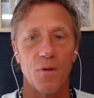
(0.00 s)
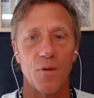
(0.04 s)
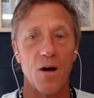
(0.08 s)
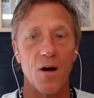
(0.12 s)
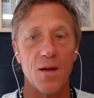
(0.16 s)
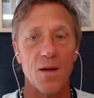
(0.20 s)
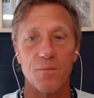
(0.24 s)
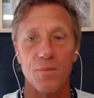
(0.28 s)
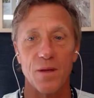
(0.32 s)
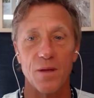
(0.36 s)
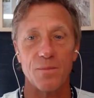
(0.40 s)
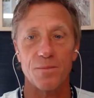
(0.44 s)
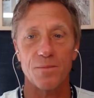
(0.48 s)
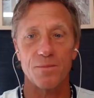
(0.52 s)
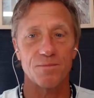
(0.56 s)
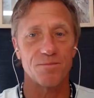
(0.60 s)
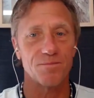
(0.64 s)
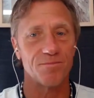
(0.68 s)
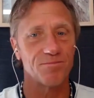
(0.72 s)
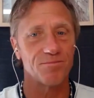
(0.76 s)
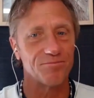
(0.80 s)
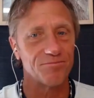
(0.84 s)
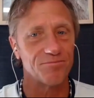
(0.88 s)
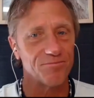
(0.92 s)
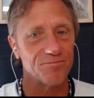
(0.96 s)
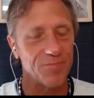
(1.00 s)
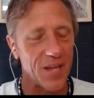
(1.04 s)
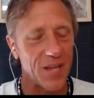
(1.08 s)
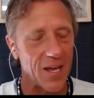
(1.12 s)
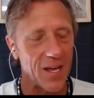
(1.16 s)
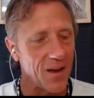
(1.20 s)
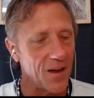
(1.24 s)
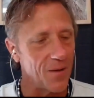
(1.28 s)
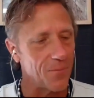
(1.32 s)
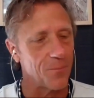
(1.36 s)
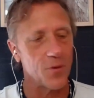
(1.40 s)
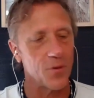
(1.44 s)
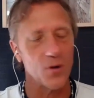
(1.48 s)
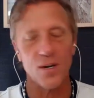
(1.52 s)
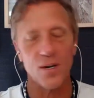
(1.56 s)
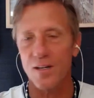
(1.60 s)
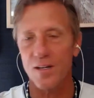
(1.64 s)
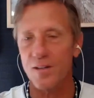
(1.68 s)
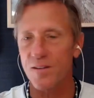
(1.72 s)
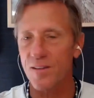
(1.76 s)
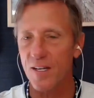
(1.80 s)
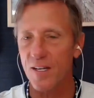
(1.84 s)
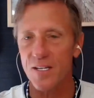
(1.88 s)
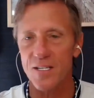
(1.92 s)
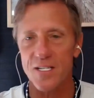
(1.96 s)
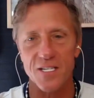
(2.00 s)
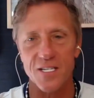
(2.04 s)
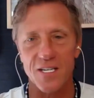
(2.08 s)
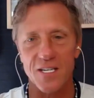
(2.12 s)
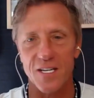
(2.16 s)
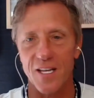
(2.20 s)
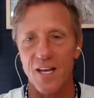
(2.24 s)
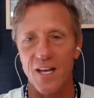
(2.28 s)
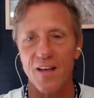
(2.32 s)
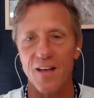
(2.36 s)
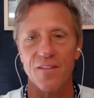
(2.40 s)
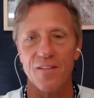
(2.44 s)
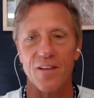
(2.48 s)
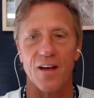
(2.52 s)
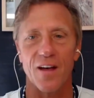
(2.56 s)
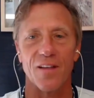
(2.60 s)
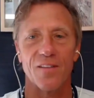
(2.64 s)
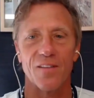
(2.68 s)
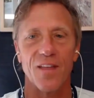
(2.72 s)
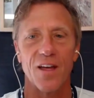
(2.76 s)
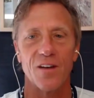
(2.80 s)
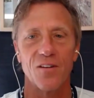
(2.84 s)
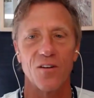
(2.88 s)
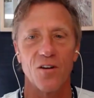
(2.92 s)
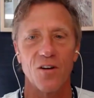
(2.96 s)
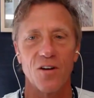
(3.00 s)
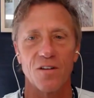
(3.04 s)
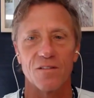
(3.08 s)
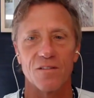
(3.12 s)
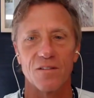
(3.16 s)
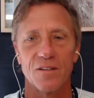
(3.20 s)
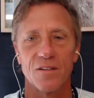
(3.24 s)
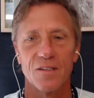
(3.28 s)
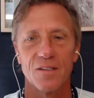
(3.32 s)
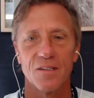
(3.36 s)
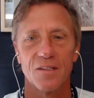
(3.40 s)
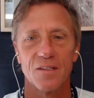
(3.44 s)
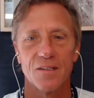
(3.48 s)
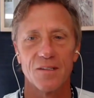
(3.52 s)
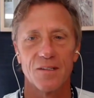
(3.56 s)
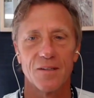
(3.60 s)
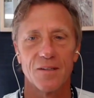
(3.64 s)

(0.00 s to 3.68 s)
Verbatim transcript: that might Absolutely. be yeah putting things together. They're not